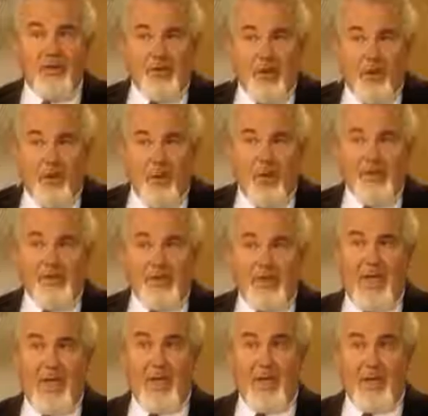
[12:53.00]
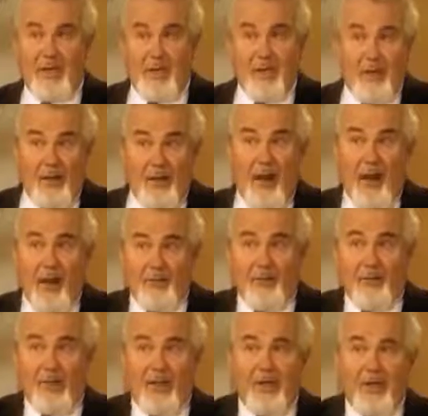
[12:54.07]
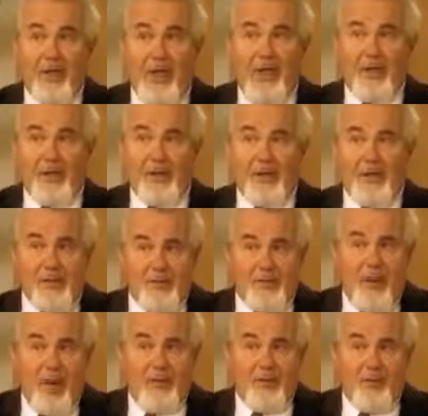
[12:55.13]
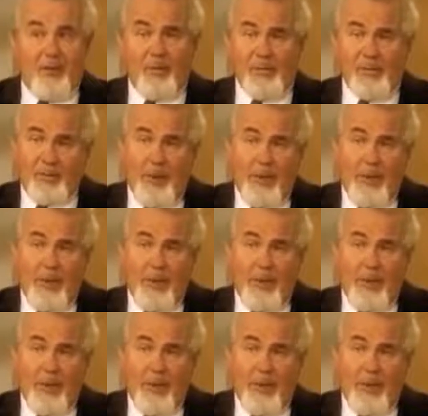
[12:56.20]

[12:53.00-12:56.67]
So once again, in an arthritic case, and this is probably the most